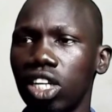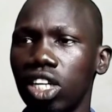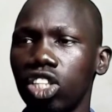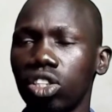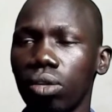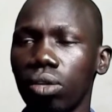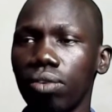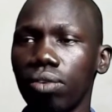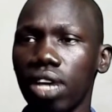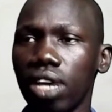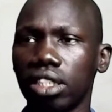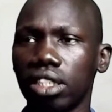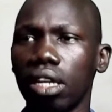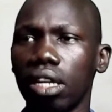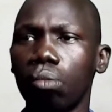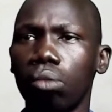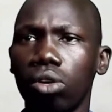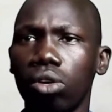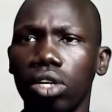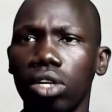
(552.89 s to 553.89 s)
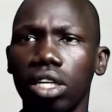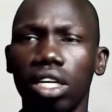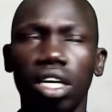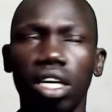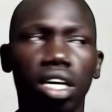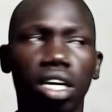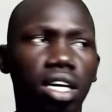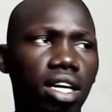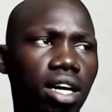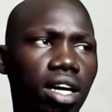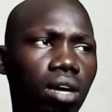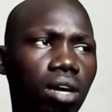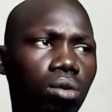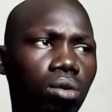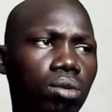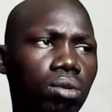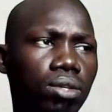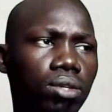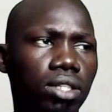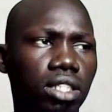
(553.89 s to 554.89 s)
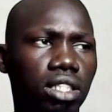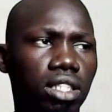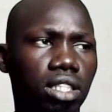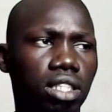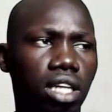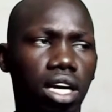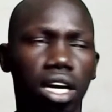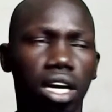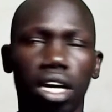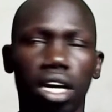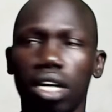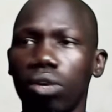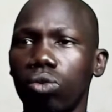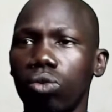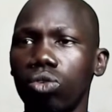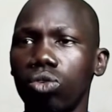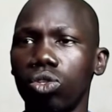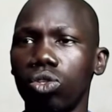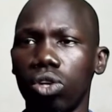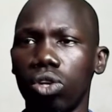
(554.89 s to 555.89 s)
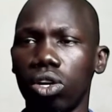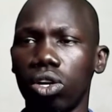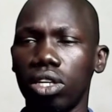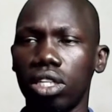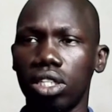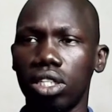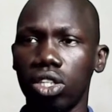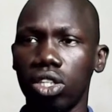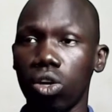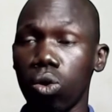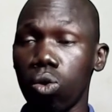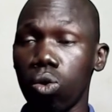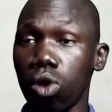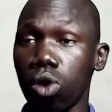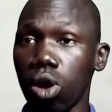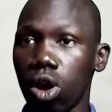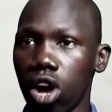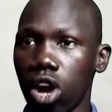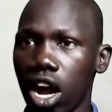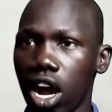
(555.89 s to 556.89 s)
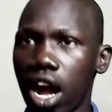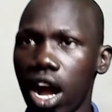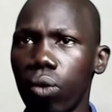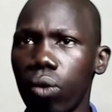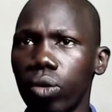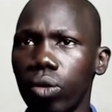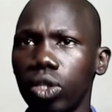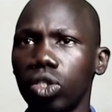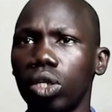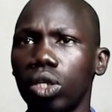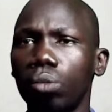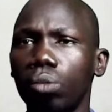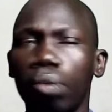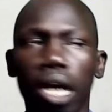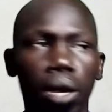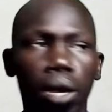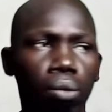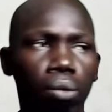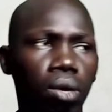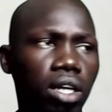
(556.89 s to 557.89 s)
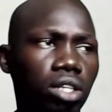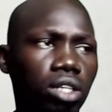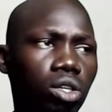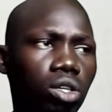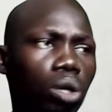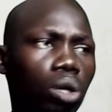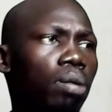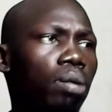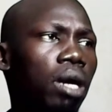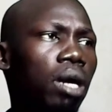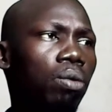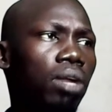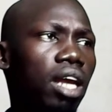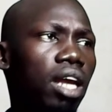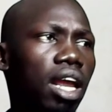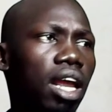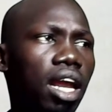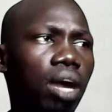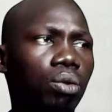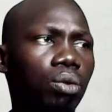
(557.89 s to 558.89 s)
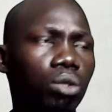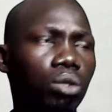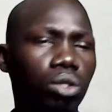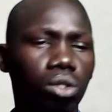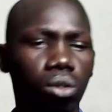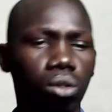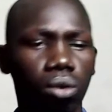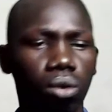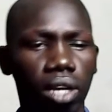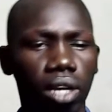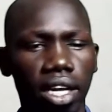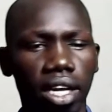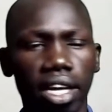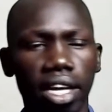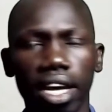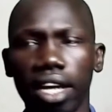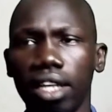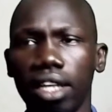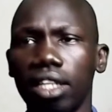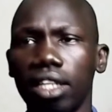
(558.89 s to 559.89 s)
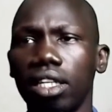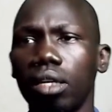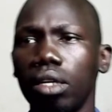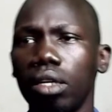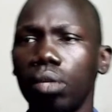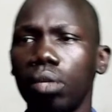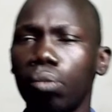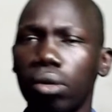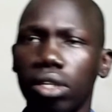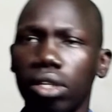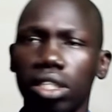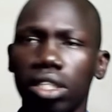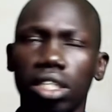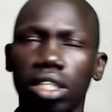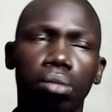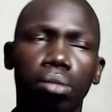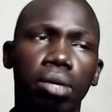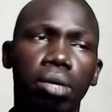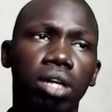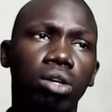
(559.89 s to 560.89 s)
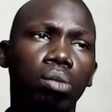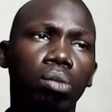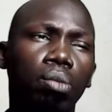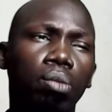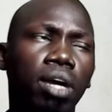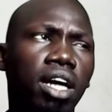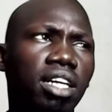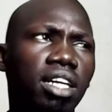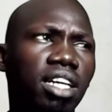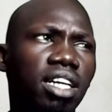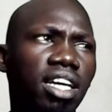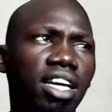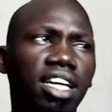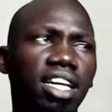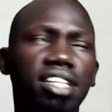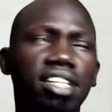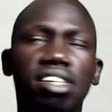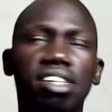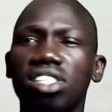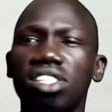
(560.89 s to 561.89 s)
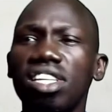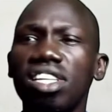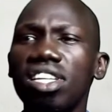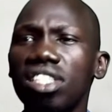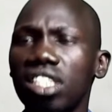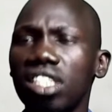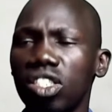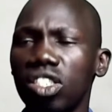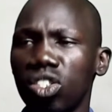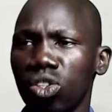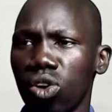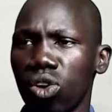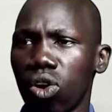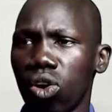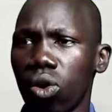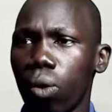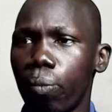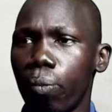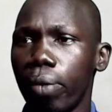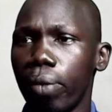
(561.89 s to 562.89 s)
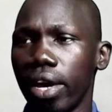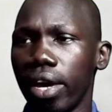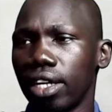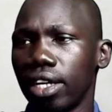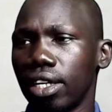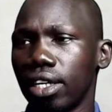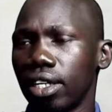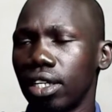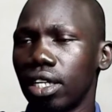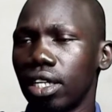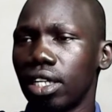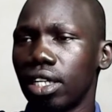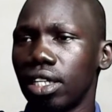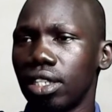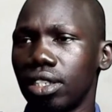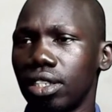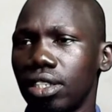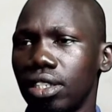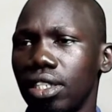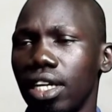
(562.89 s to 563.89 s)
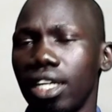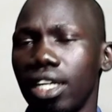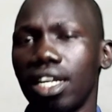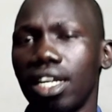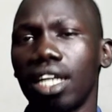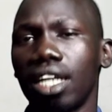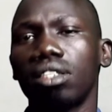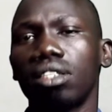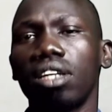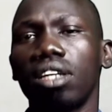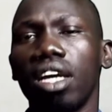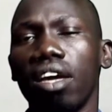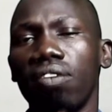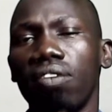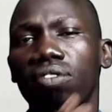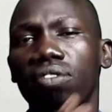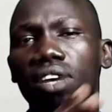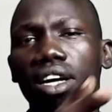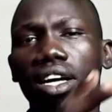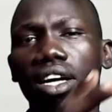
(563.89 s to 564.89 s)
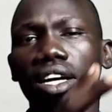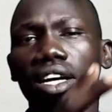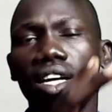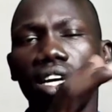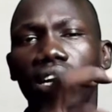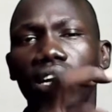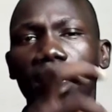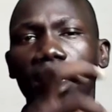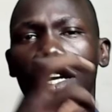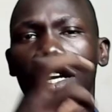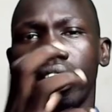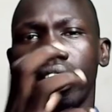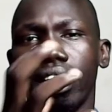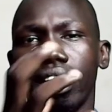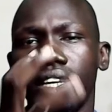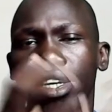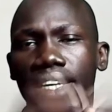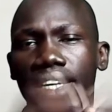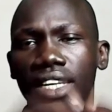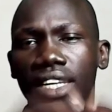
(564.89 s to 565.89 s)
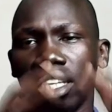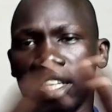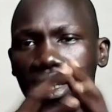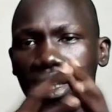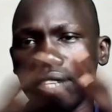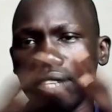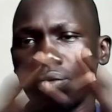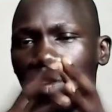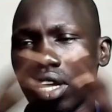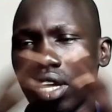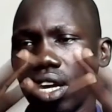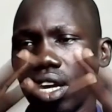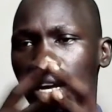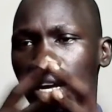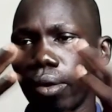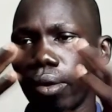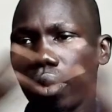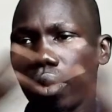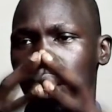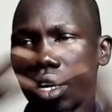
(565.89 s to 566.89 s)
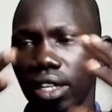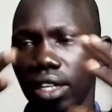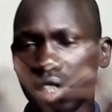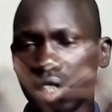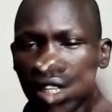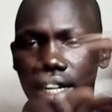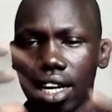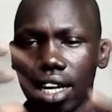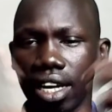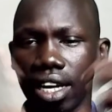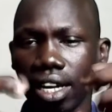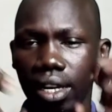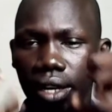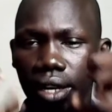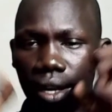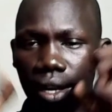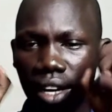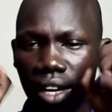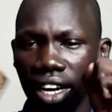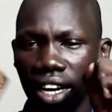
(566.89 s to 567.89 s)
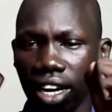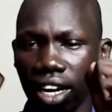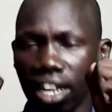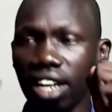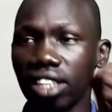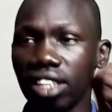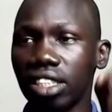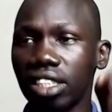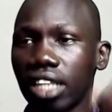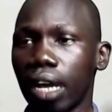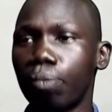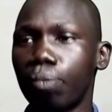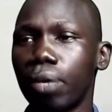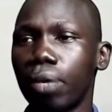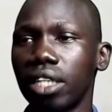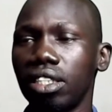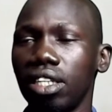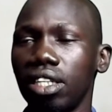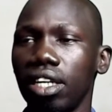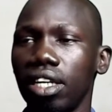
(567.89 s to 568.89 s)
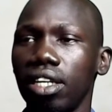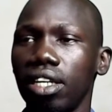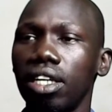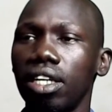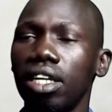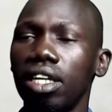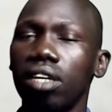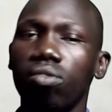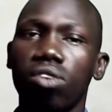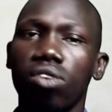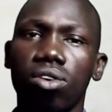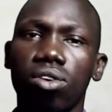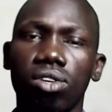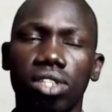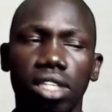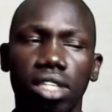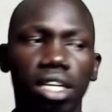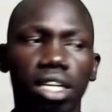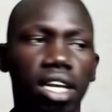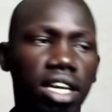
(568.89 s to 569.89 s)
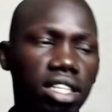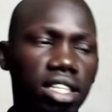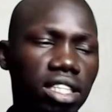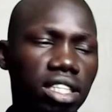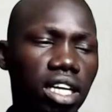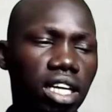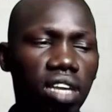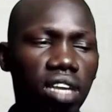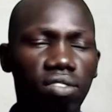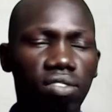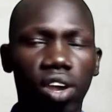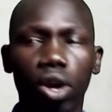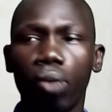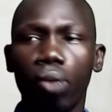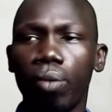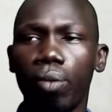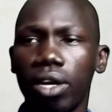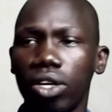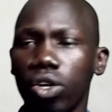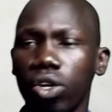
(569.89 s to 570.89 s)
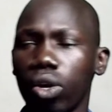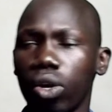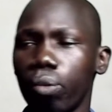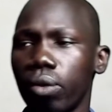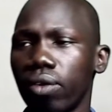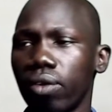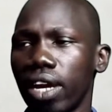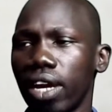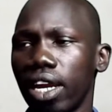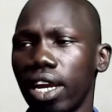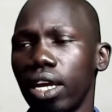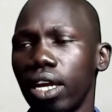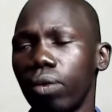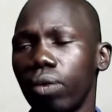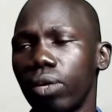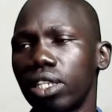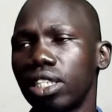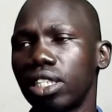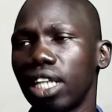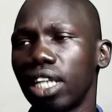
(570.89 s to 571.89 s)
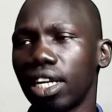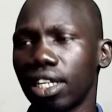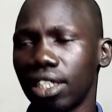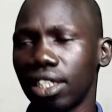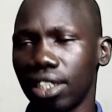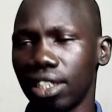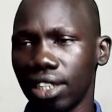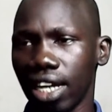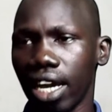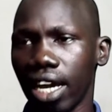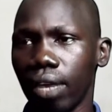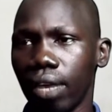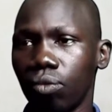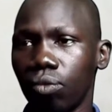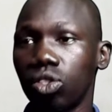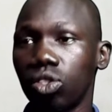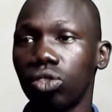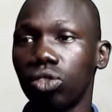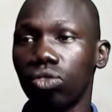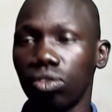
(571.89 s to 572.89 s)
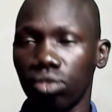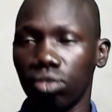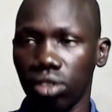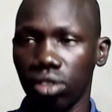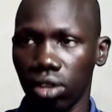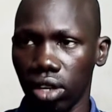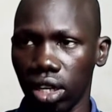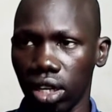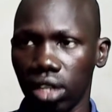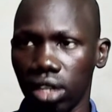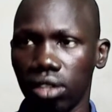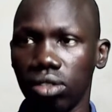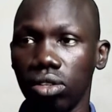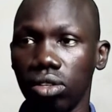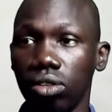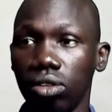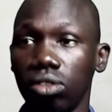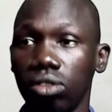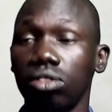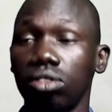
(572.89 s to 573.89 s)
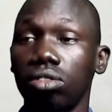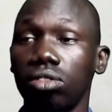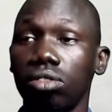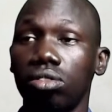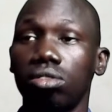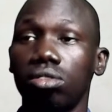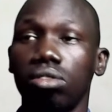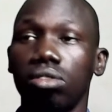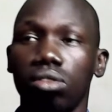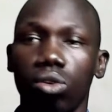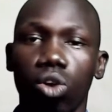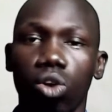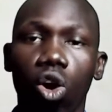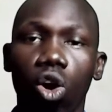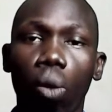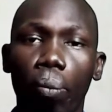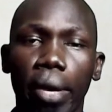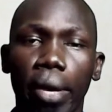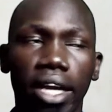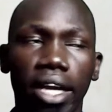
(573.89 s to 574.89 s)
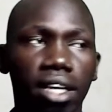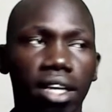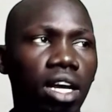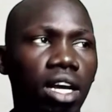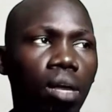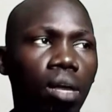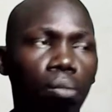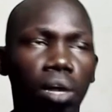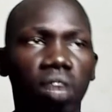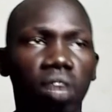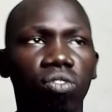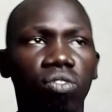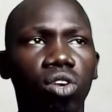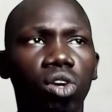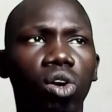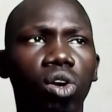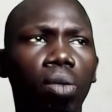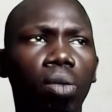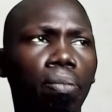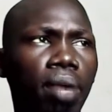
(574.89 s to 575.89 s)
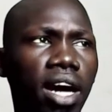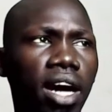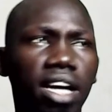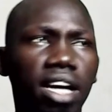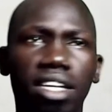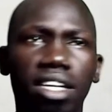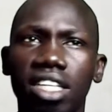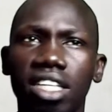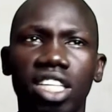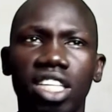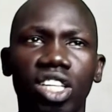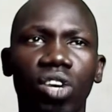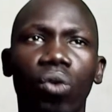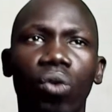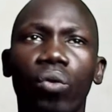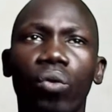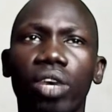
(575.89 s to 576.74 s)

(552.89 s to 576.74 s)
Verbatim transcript: So we are somebody uh, who is uh, who do not know how a notepad work notepad will allow you so and again the important thing about notepad it is easy to open it, it does not have a, a, a, a, large capacity because let's say if i open a document right now it will take time for it to to, to open but for notepad no